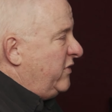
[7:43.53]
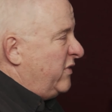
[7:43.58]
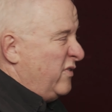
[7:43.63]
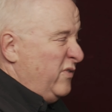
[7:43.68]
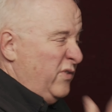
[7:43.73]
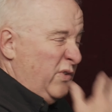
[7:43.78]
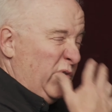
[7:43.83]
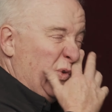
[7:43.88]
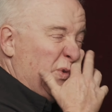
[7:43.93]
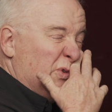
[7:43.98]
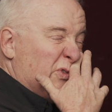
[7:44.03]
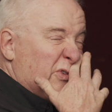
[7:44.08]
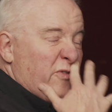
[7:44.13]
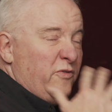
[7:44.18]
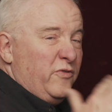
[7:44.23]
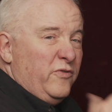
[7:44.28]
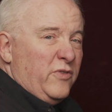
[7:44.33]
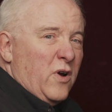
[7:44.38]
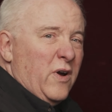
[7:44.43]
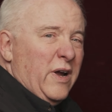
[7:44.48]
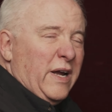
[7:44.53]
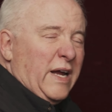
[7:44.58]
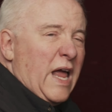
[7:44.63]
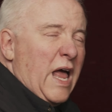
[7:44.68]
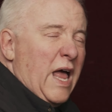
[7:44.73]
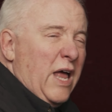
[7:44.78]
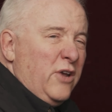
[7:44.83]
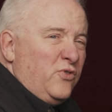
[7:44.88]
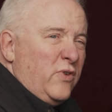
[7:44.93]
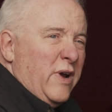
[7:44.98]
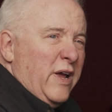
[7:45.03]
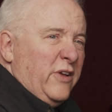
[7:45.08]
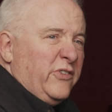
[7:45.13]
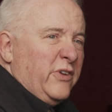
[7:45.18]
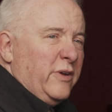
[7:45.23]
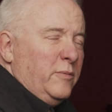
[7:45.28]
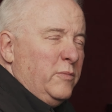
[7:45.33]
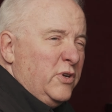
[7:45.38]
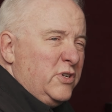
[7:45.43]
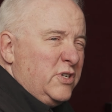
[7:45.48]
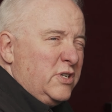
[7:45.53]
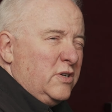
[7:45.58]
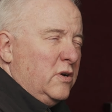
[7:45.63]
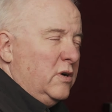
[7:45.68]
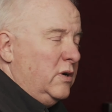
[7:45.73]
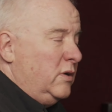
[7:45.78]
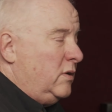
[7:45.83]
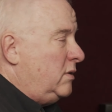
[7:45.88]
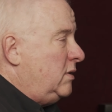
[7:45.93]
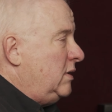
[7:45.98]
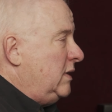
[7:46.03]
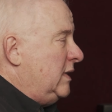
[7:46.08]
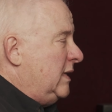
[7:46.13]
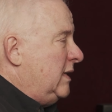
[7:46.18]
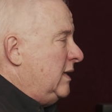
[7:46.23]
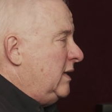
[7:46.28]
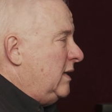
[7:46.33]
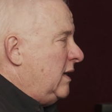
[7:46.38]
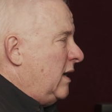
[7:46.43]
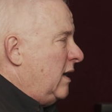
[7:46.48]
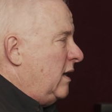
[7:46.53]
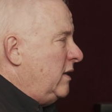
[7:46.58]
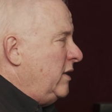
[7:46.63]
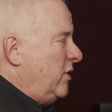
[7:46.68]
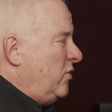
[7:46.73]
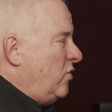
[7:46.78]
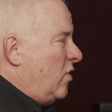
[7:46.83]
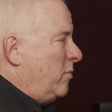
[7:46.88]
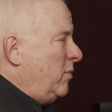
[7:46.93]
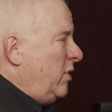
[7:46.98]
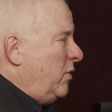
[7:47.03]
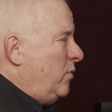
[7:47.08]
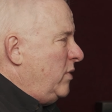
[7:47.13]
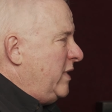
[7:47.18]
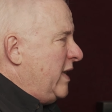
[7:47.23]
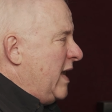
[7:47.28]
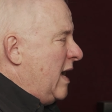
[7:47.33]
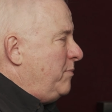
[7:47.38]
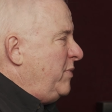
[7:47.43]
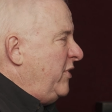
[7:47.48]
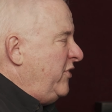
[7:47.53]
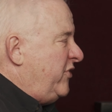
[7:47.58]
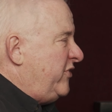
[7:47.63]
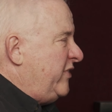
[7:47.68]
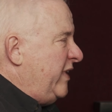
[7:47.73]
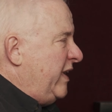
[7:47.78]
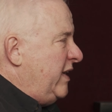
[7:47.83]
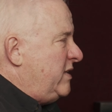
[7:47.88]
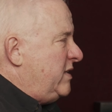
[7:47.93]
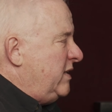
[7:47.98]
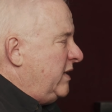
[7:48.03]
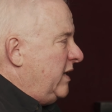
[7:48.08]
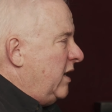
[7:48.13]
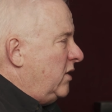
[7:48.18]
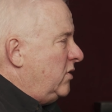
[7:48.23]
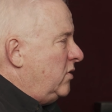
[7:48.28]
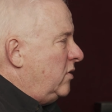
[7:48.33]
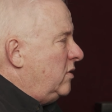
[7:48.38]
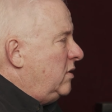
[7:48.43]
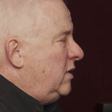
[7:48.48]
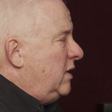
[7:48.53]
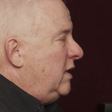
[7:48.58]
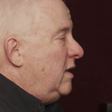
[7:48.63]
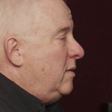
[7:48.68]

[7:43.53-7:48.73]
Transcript: The use of very contrasting material that normally would not be seen together,